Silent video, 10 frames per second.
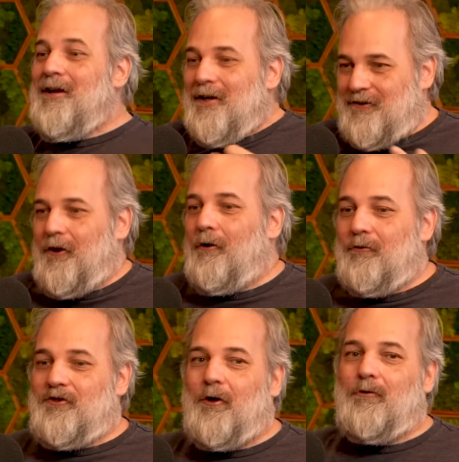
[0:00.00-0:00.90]

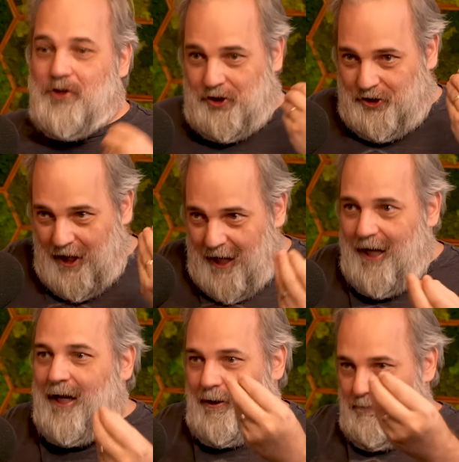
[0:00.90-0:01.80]
So
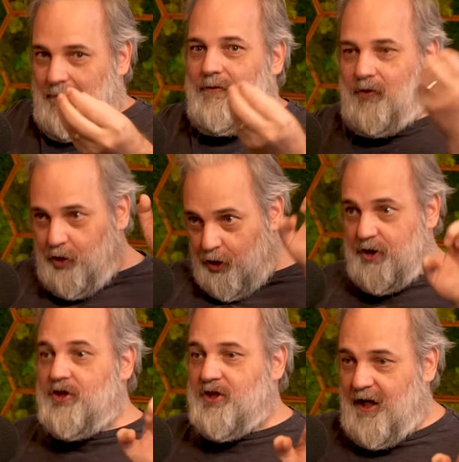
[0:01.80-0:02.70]
shame,
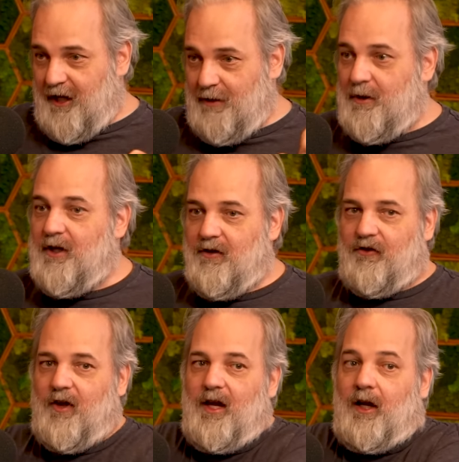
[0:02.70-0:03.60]
good shame is
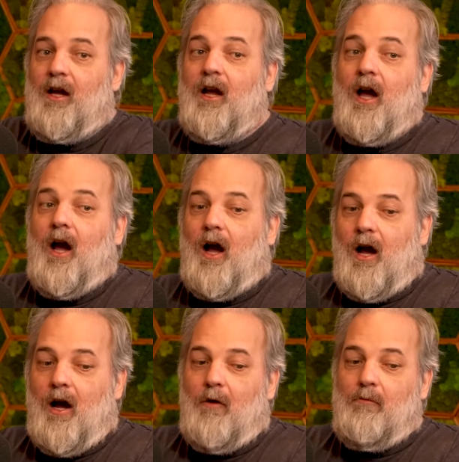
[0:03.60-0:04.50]
like,
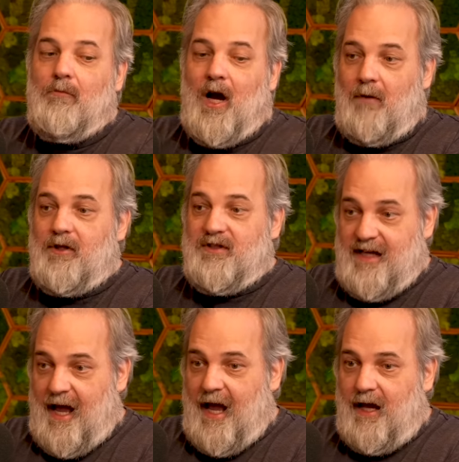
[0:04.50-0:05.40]
mom and
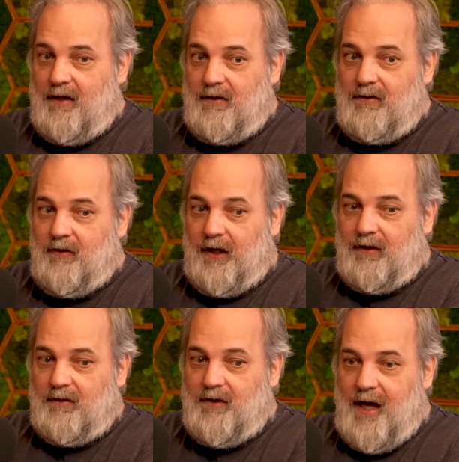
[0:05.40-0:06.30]
dad, like
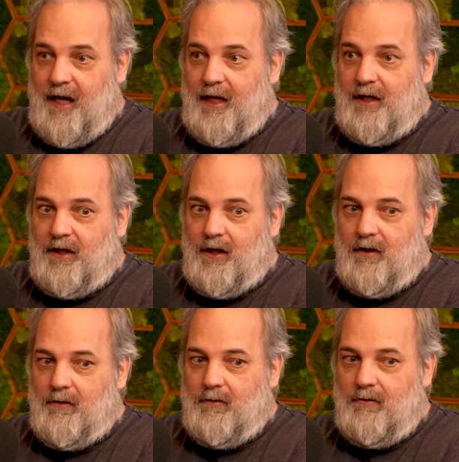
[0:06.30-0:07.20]

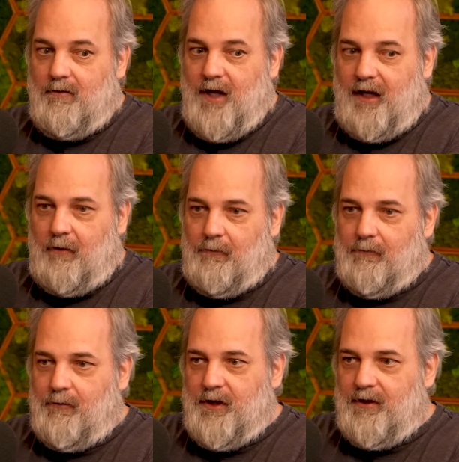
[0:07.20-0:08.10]
they got
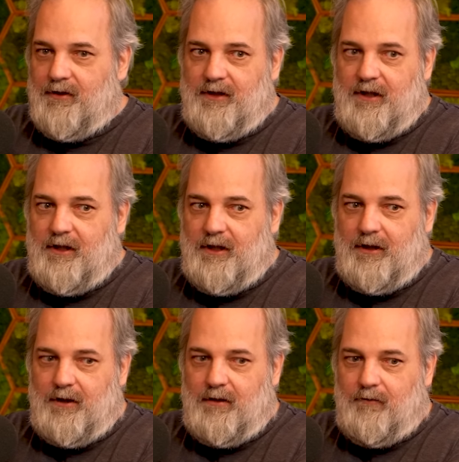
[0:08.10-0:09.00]

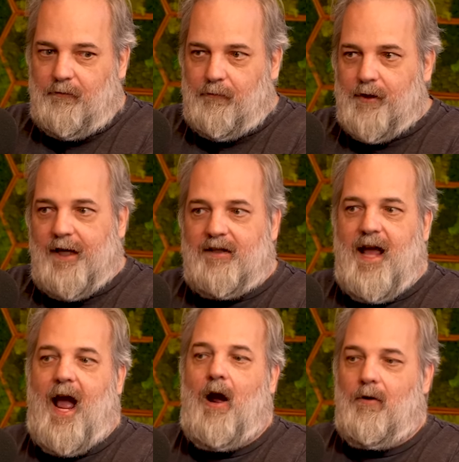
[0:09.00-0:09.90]
really freaked
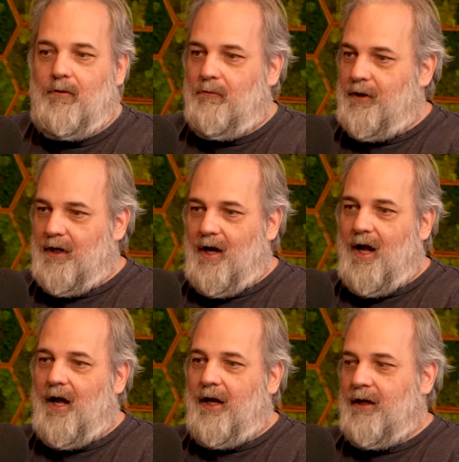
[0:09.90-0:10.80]
out when
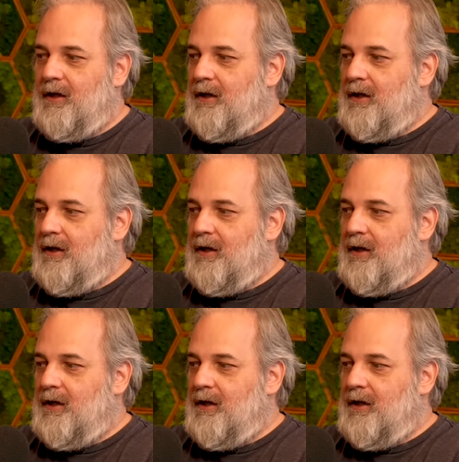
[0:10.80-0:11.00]
I